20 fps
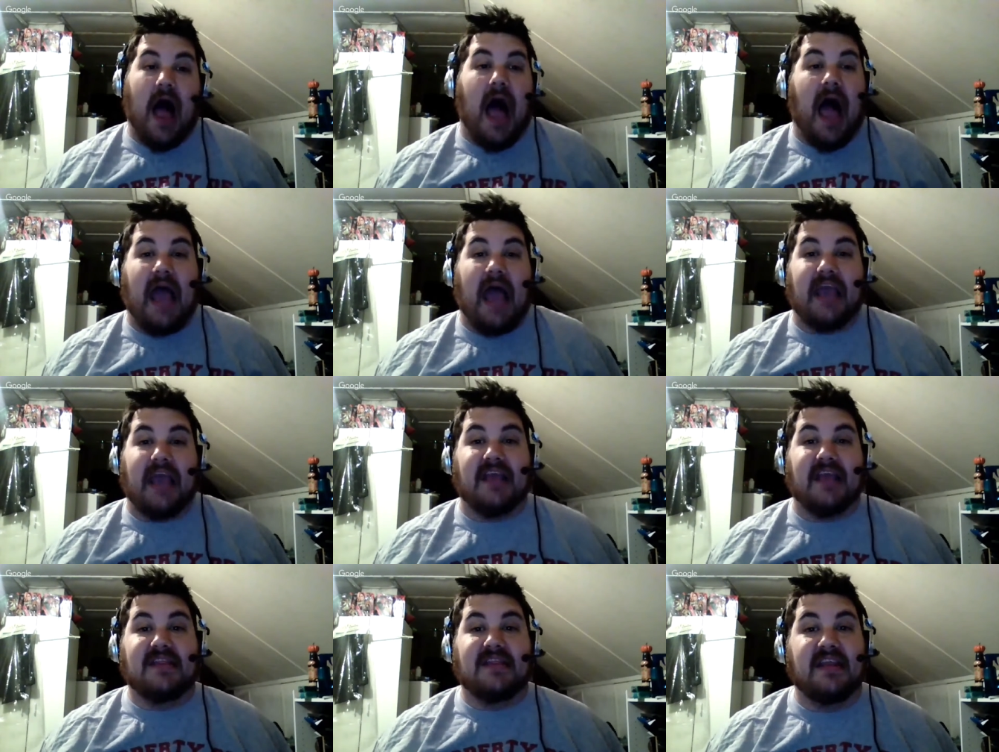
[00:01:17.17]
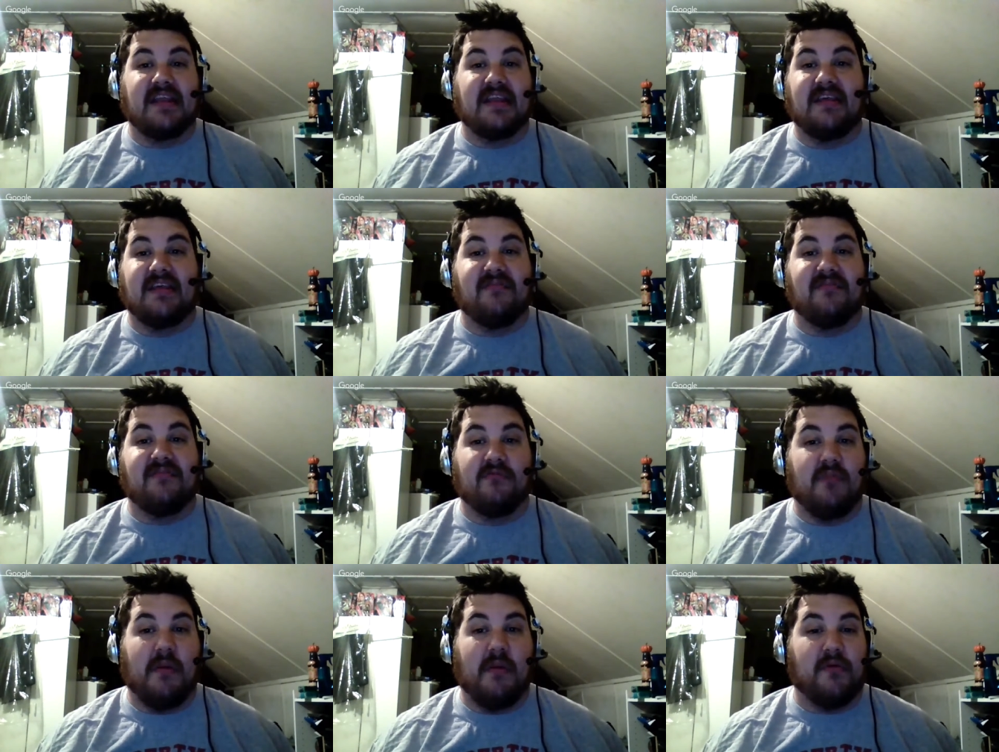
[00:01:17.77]
I didn't
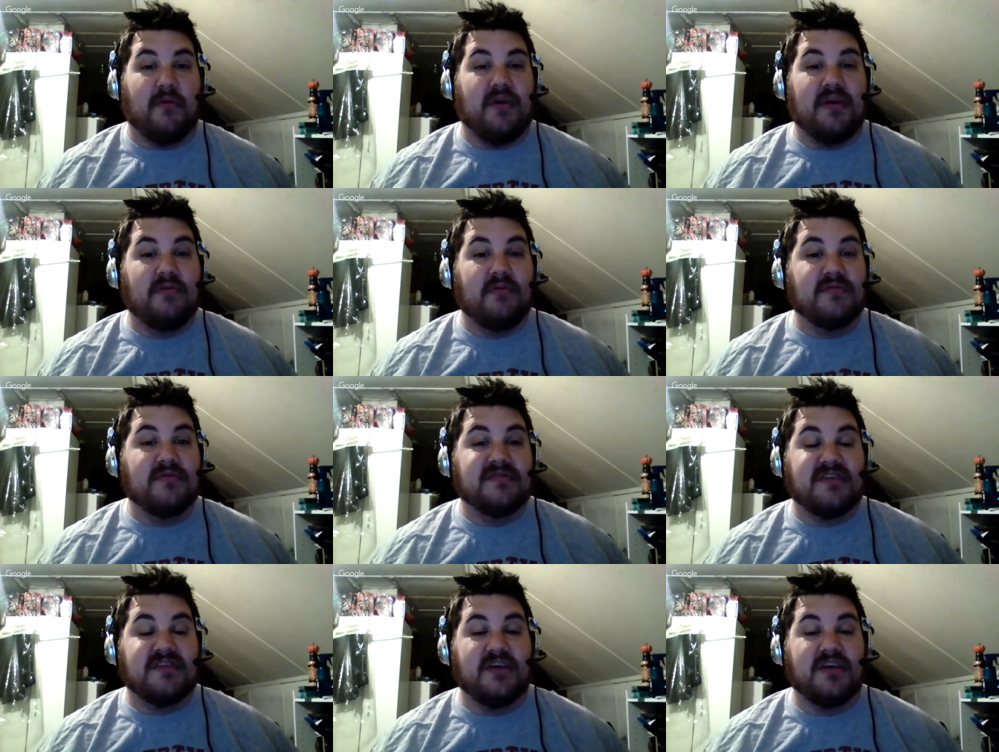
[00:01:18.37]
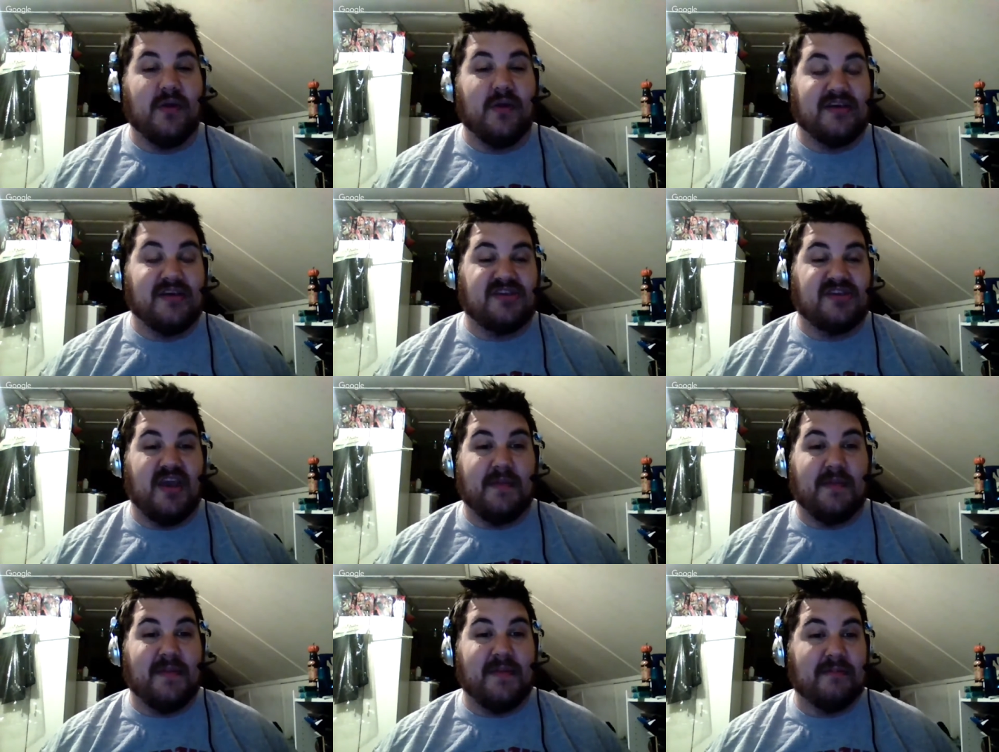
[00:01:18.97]
even remember he was a U.S.
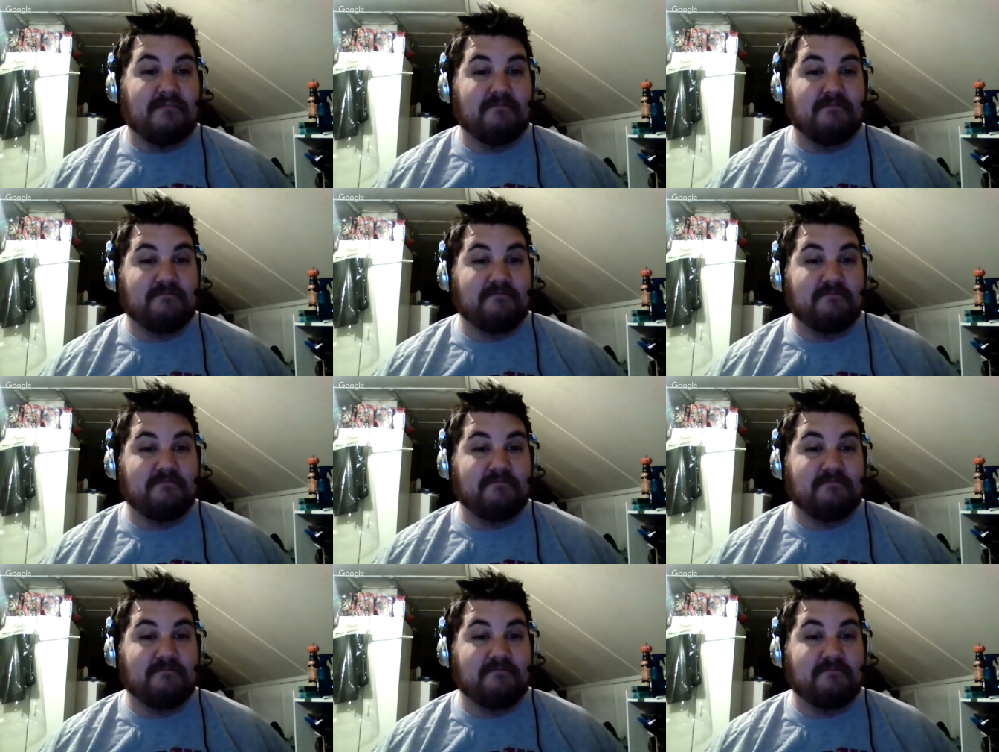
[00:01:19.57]
champion.